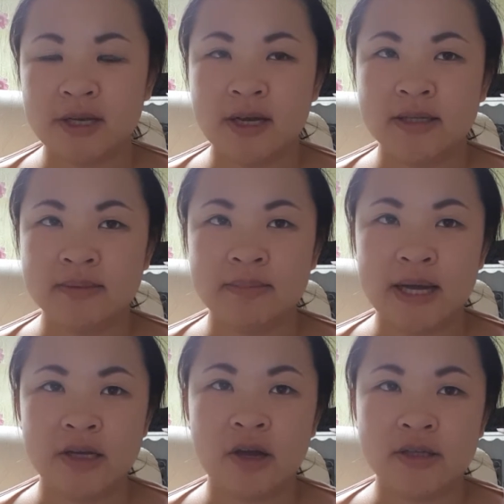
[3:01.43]
because
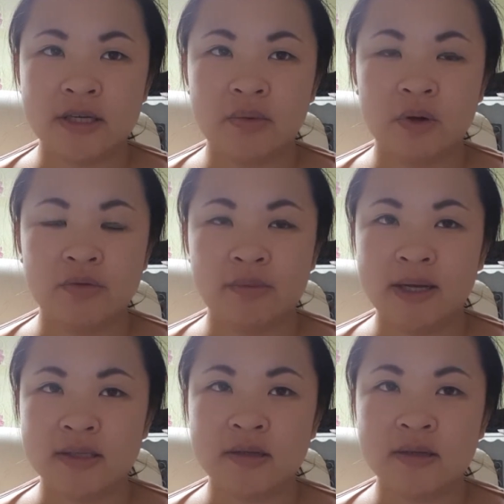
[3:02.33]
my content worked for
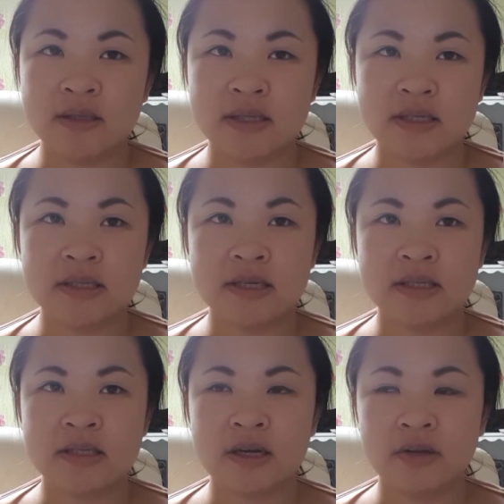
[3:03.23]
my students, it doesn't
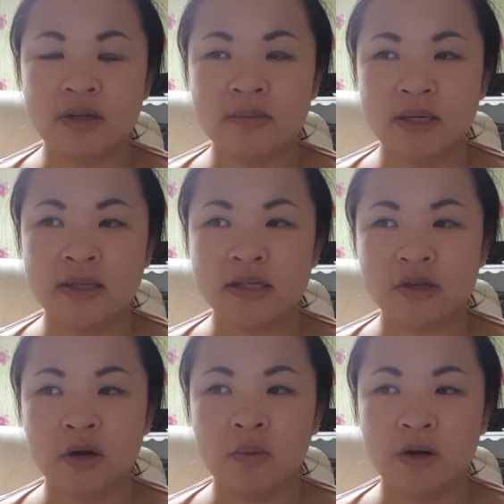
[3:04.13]
necessarily mean that's
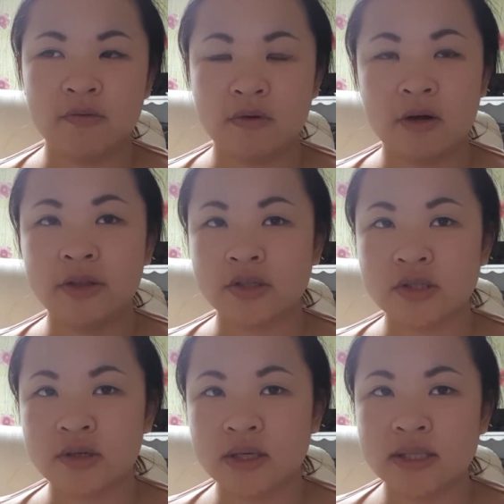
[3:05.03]
going to work for other
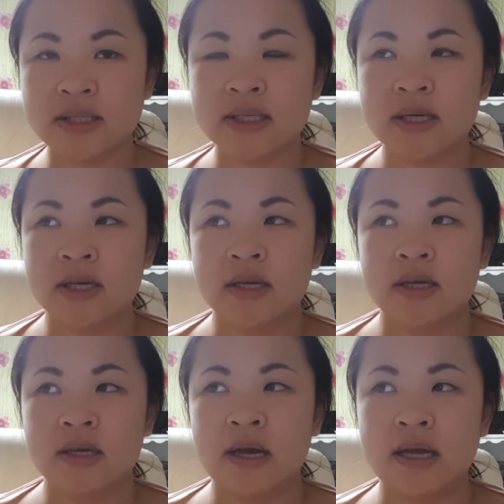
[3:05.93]
students.
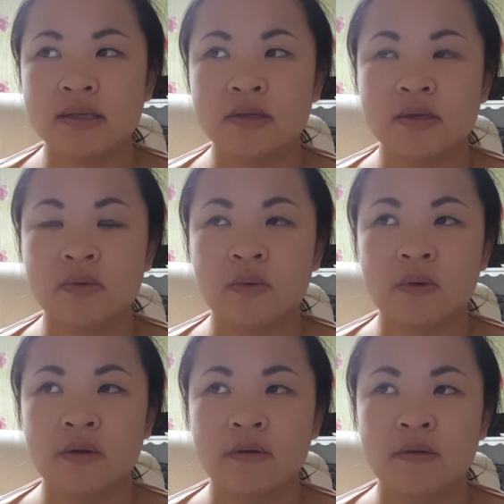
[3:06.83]
I
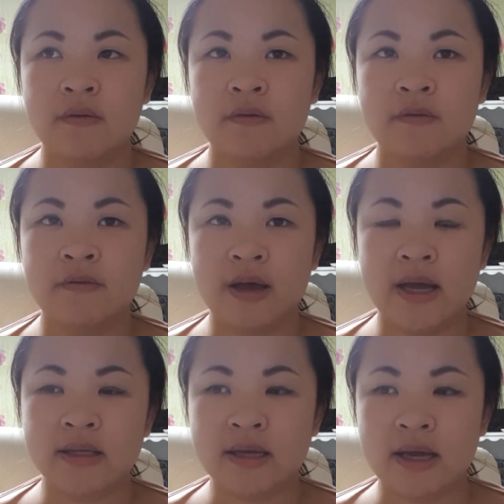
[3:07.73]
do
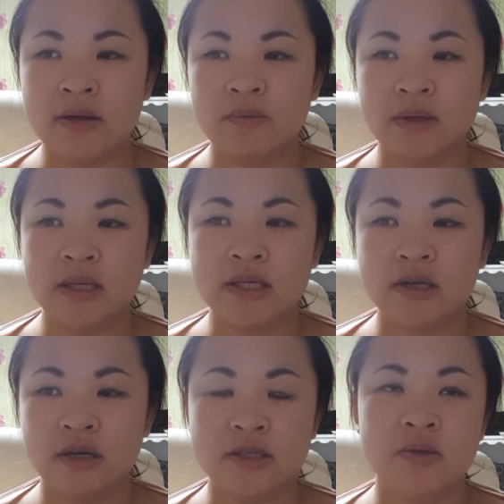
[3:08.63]
find that it really
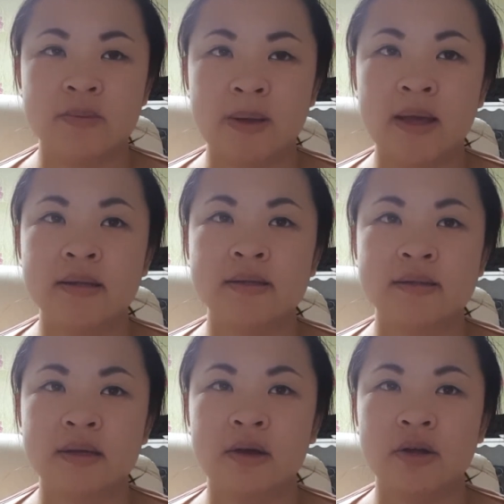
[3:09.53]
also
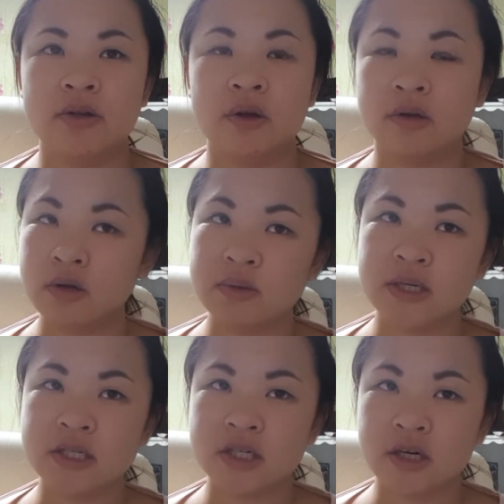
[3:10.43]
depends on your
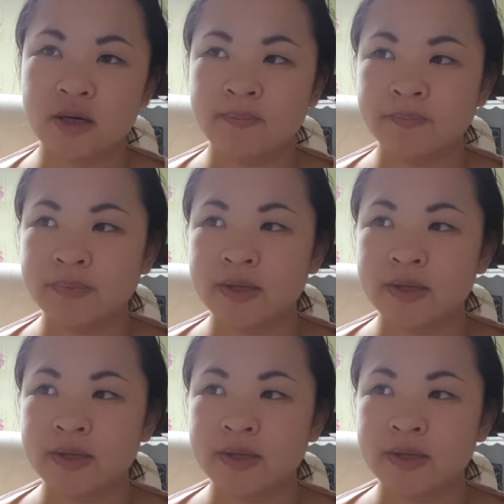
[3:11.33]
co-teacher,